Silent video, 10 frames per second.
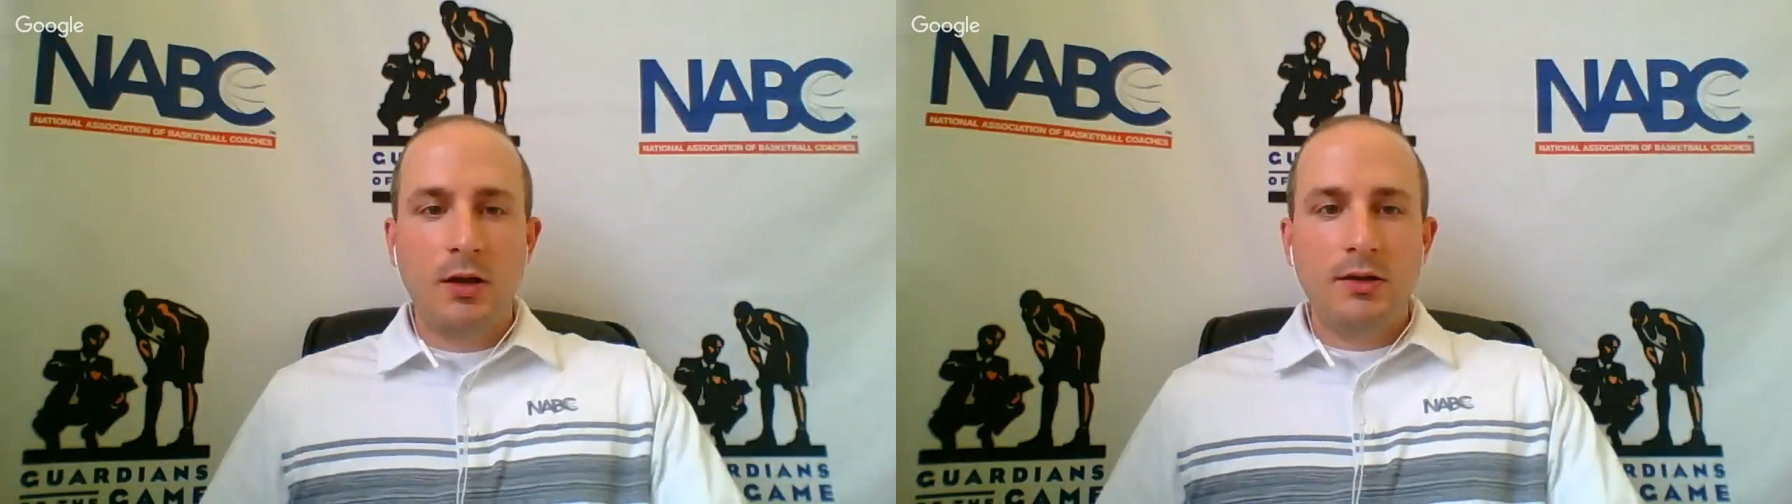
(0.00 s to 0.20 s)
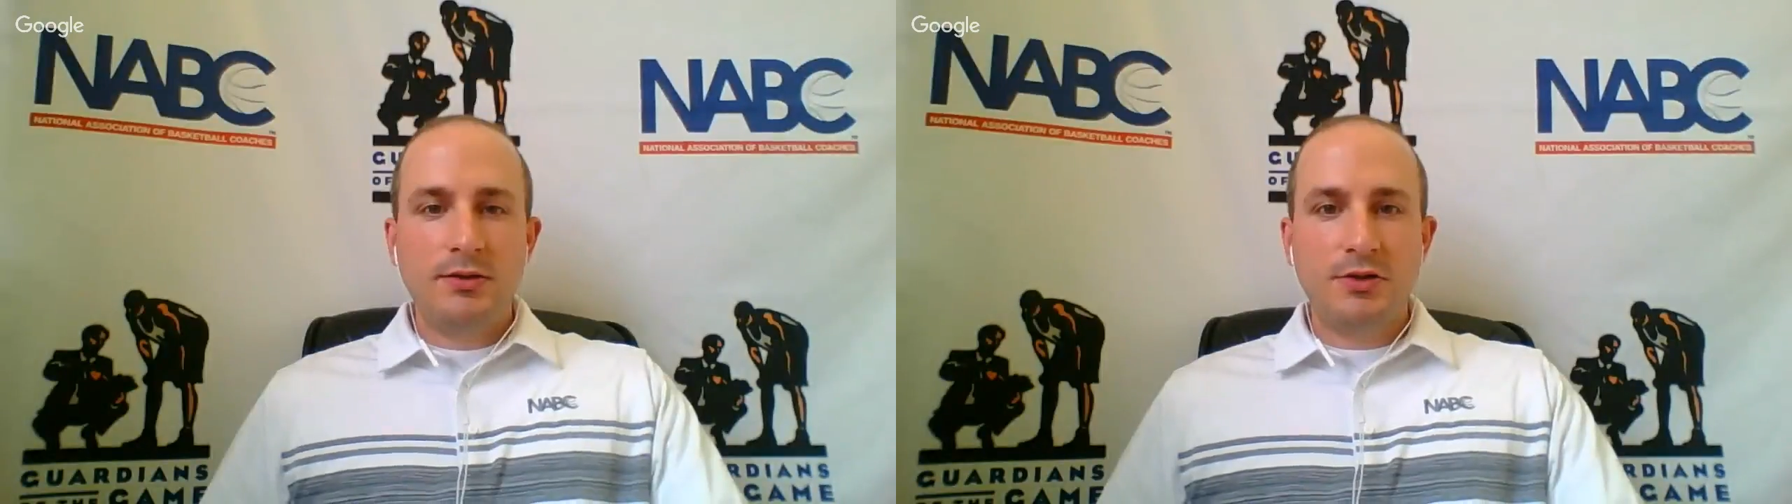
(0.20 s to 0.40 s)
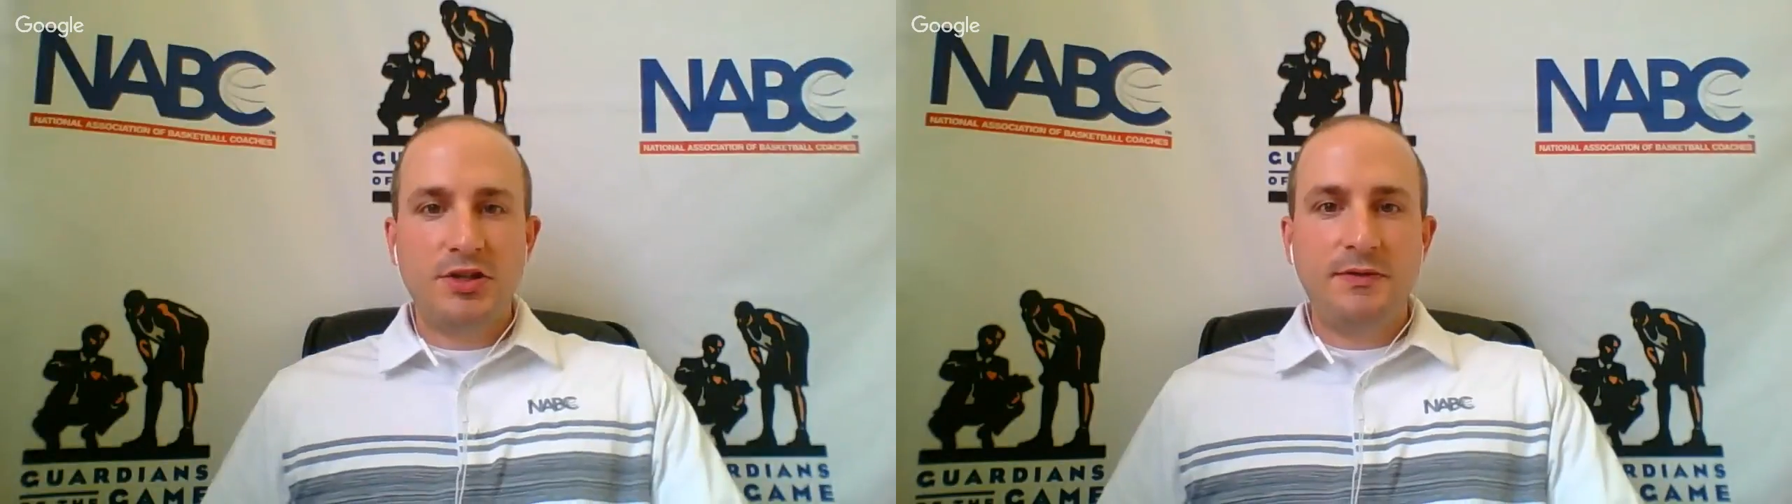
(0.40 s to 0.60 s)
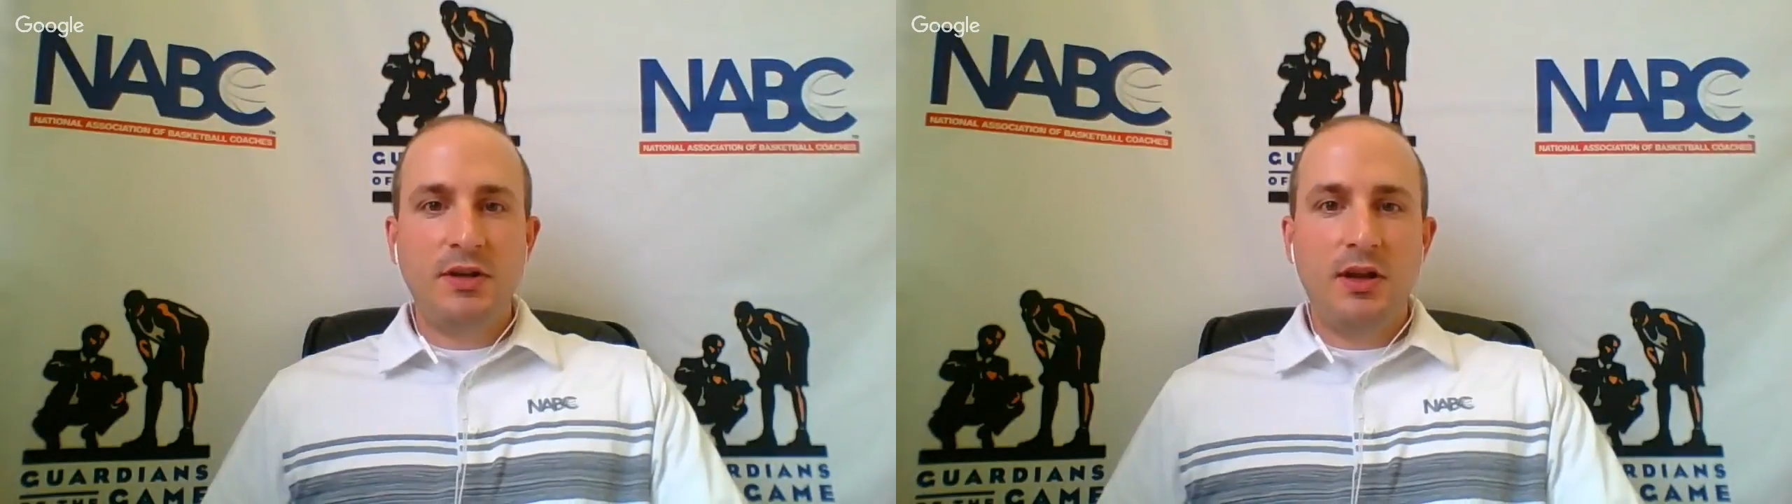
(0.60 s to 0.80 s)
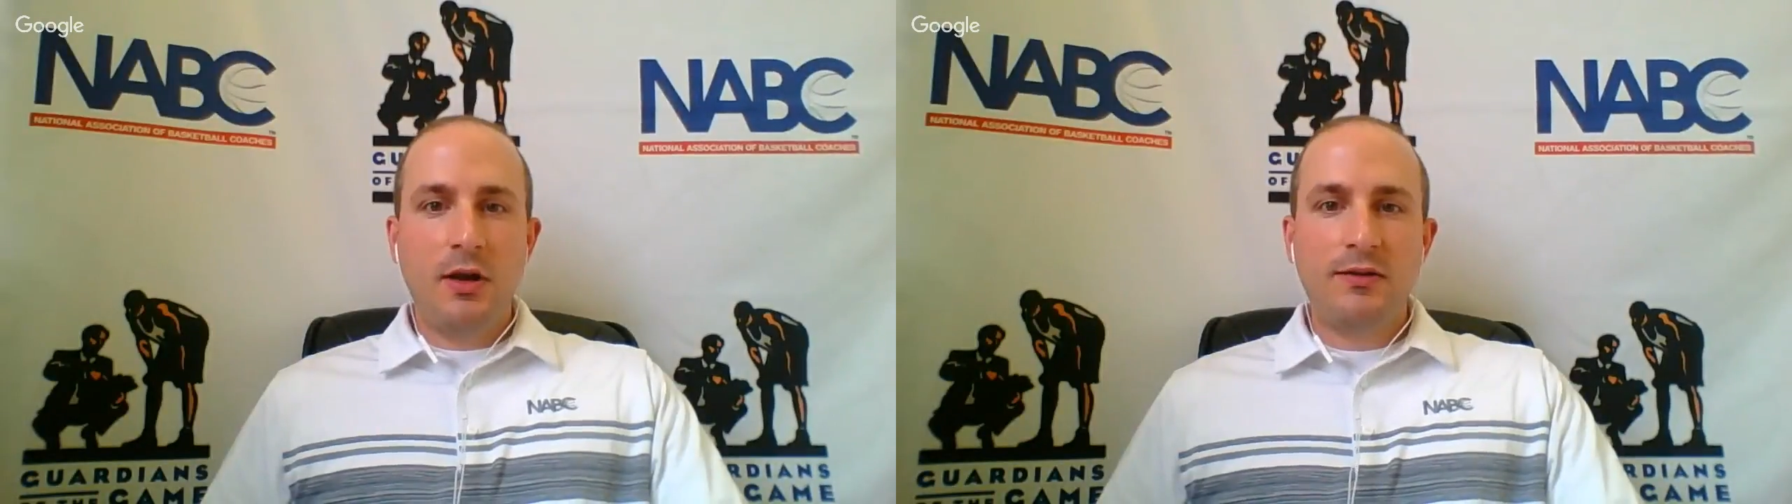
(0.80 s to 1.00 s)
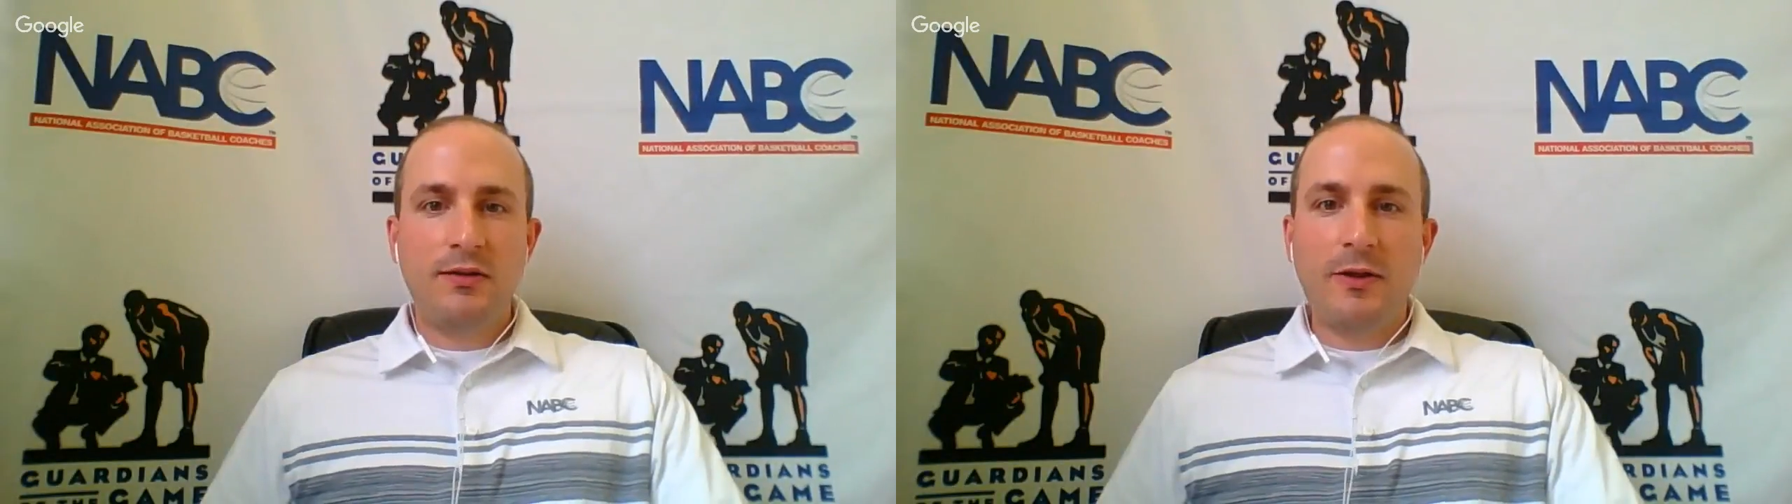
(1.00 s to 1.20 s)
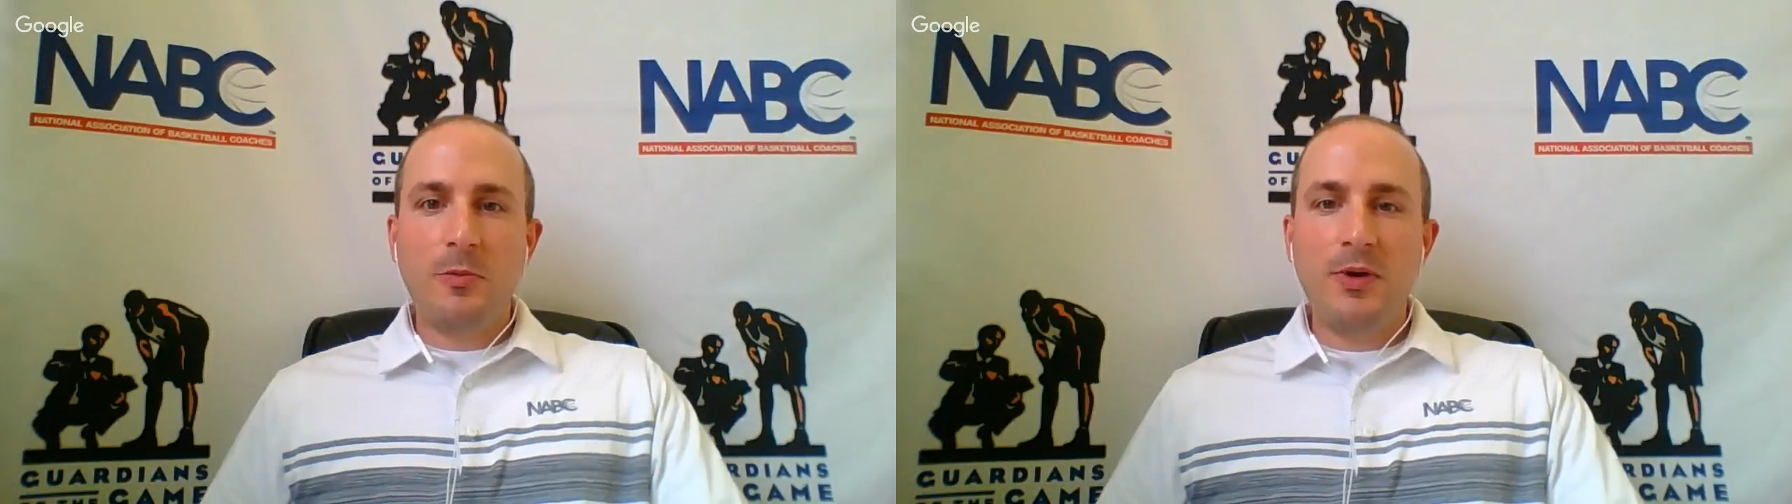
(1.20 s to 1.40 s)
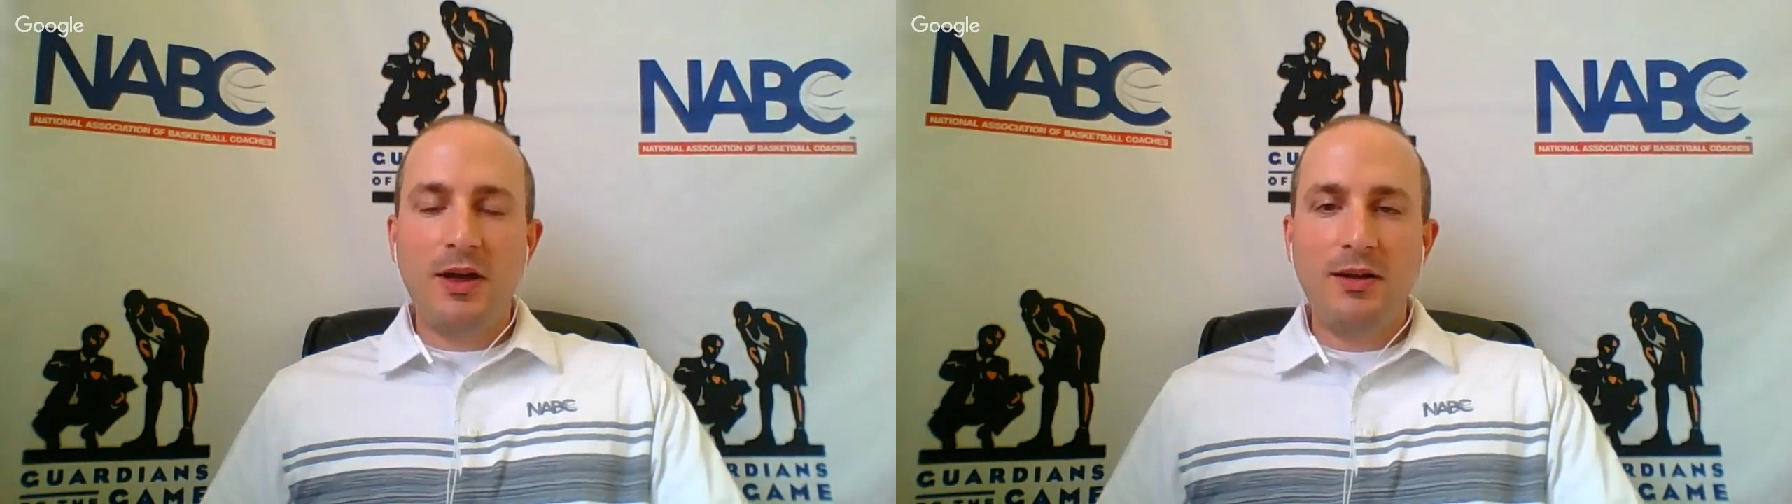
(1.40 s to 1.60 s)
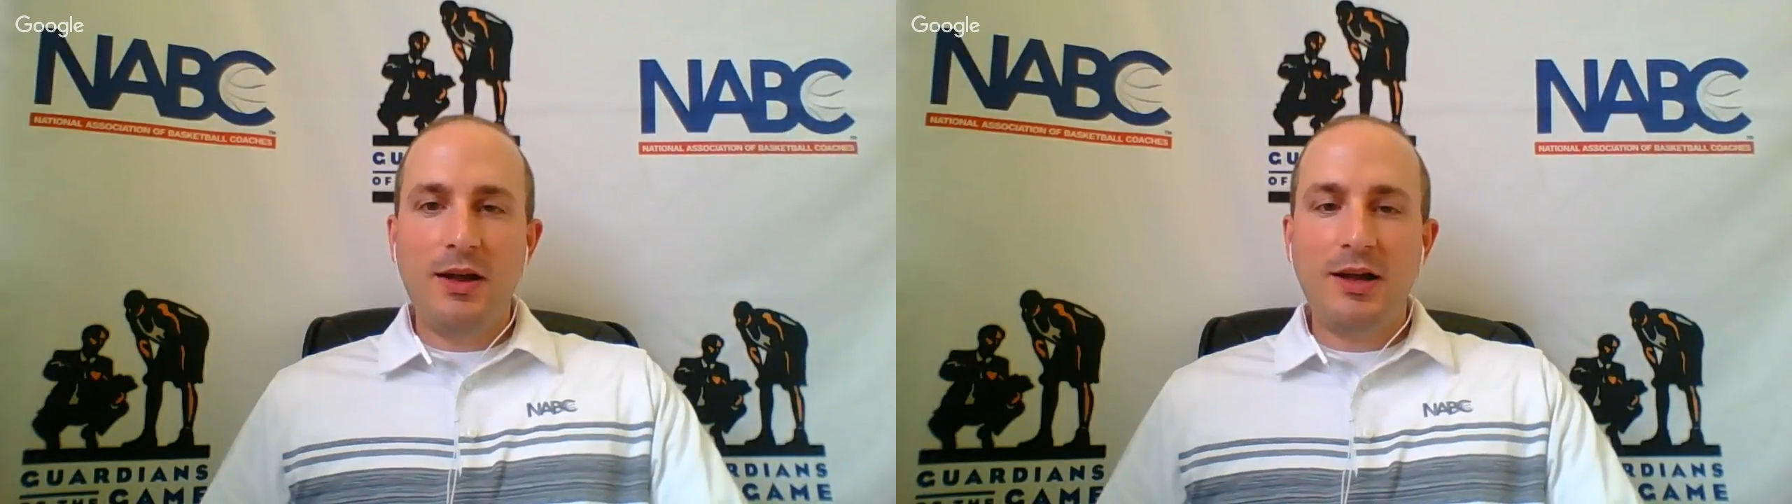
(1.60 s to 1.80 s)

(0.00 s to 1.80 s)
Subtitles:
So shifting gears a little bit,